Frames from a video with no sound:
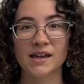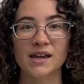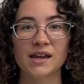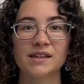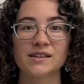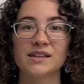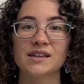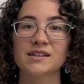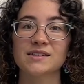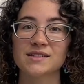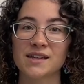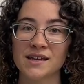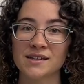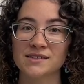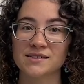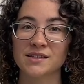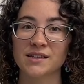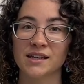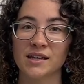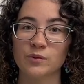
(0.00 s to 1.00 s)
The
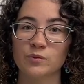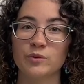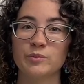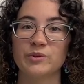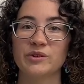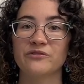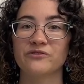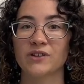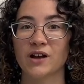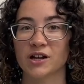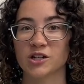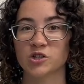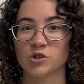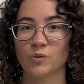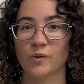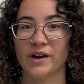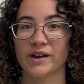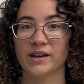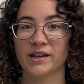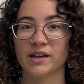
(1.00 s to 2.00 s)
intensity will be
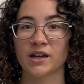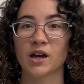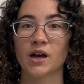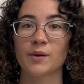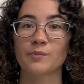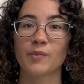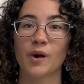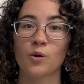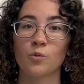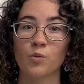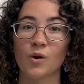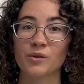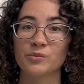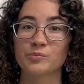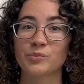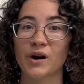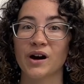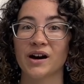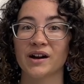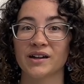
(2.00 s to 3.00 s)
fluctuating by 1
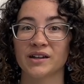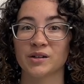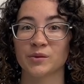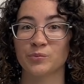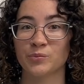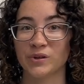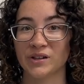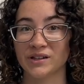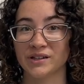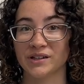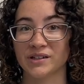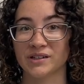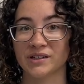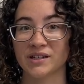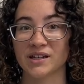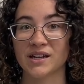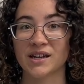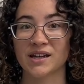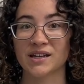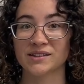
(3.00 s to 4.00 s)
part in a billion.
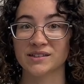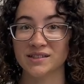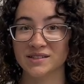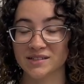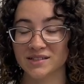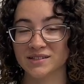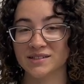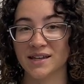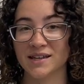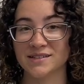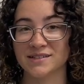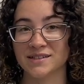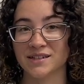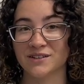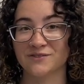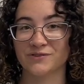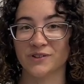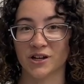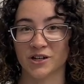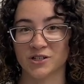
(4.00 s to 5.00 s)
This intensity
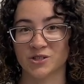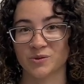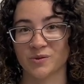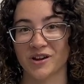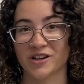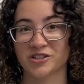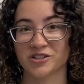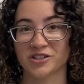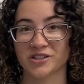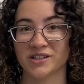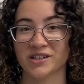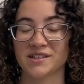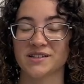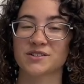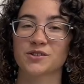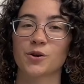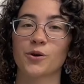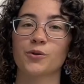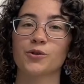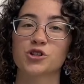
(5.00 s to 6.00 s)
fluctuation is
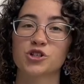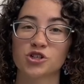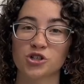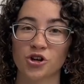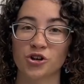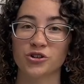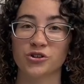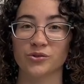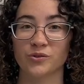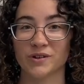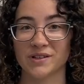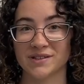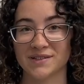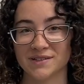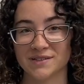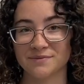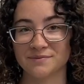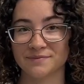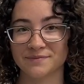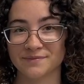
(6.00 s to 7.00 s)
called shot noise.
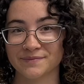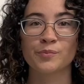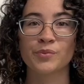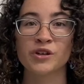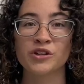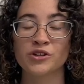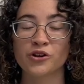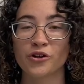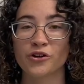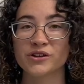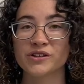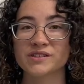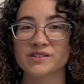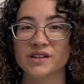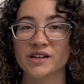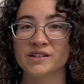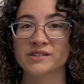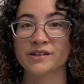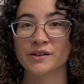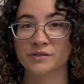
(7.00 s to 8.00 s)
But notice
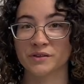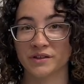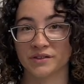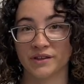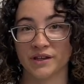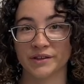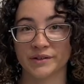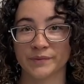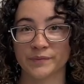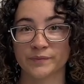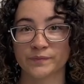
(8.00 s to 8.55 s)
another thing.